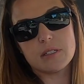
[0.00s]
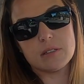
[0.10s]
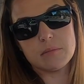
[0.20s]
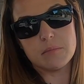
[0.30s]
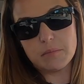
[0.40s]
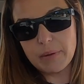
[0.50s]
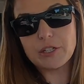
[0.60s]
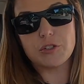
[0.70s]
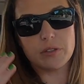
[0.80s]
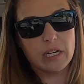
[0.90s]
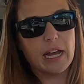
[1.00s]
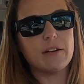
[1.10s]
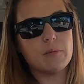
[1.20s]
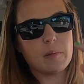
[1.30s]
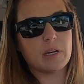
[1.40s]
to make sure that I
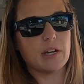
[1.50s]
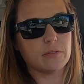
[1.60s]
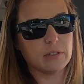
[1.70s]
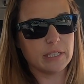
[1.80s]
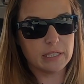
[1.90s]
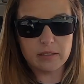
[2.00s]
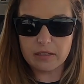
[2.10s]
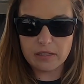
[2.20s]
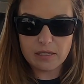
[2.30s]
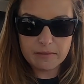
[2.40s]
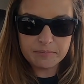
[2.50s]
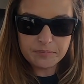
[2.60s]
remember how to run it, because